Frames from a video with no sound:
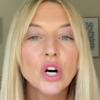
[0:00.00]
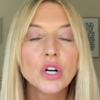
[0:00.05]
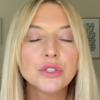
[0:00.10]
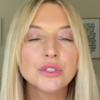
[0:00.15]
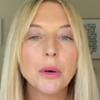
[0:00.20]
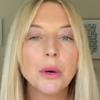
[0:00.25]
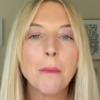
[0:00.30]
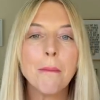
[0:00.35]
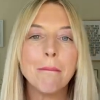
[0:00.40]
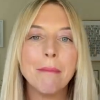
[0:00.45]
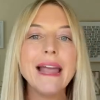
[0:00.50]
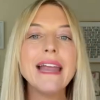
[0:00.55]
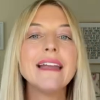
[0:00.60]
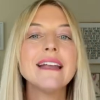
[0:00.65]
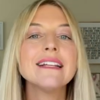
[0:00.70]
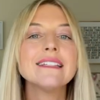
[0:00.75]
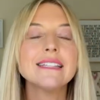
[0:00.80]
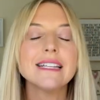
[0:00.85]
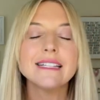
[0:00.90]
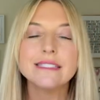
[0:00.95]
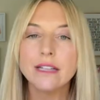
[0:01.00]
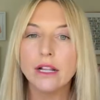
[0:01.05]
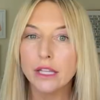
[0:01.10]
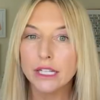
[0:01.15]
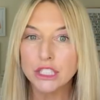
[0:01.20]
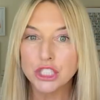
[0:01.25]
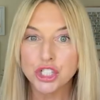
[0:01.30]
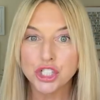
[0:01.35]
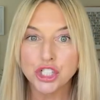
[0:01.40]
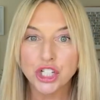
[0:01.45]
So maintenance is a
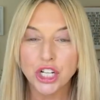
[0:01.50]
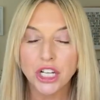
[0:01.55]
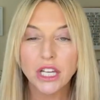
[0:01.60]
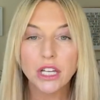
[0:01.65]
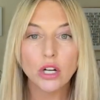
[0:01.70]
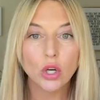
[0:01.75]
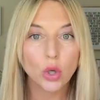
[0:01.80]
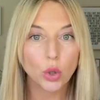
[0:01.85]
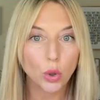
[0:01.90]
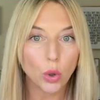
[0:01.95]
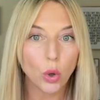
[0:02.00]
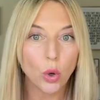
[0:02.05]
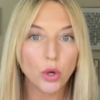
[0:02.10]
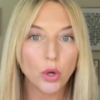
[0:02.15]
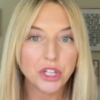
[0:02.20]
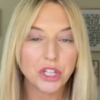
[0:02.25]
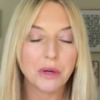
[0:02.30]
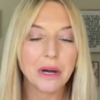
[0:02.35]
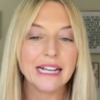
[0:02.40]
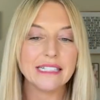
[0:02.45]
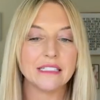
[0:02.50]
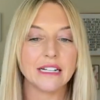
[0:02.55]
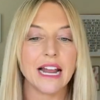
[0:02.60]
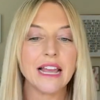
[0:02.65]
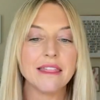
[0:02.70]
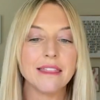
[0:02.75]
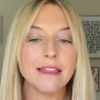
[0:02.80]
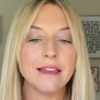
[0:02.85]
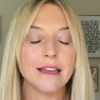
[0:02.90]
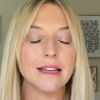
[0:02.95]
legit goal, you guys, and I
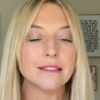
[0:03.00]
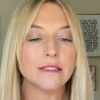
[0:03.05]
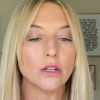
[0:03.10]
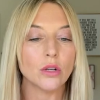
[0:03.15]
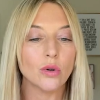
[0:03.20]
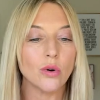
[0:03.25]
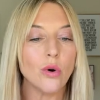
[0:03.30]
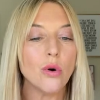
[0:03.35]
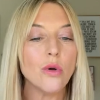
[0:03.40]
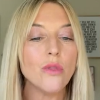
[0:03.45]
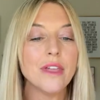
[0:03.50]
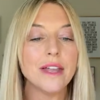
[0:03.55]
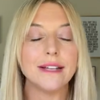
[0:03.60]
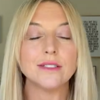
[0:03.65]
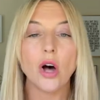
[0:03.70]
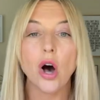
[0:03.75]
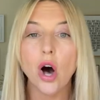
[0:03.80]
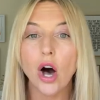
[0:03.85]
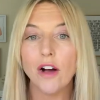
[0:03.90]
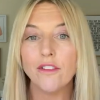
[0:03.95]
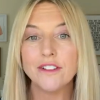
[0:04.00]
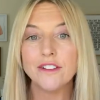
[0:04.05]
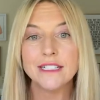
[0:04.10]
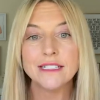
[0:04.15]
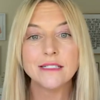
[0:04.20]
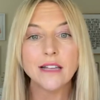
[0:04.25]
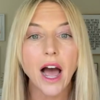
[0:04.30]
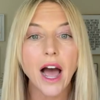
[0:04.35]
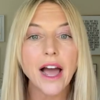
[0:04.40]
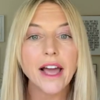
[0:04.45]
think it's a goal that is
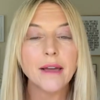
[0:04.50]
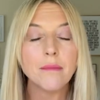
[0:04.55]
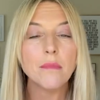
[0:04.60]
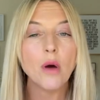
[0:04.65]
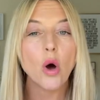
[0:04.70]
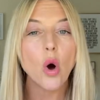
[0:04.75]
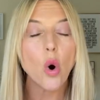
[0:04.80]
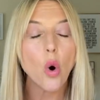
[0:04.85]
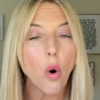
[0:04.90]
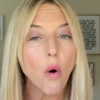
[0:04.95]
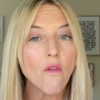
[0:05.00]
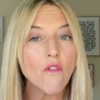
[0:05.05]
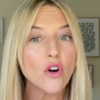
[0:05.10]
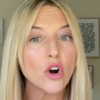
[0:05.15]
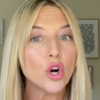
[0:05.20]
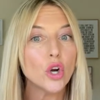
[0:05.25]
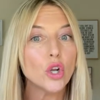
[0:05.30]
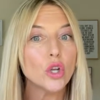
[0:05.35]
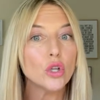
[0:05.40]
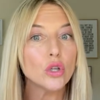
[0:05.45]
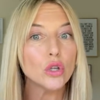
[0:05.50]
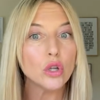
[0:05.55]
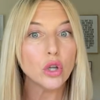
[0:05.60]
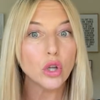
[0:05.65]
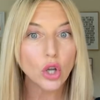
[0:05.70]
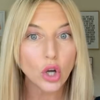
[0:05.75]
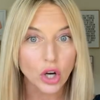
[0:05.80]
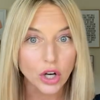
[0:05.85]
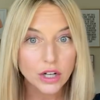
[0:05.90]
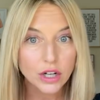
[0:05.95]
oftentimes
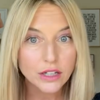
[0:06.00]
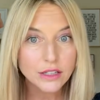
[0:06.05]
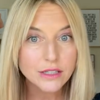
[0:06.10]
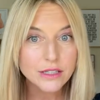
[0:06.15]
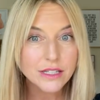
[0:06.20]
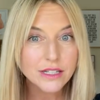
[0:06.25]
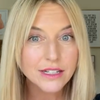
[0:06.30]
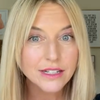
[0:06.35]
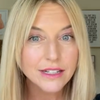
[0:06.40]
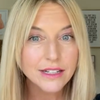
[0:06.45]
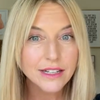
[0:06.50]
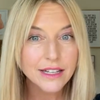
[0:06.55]
overlooked.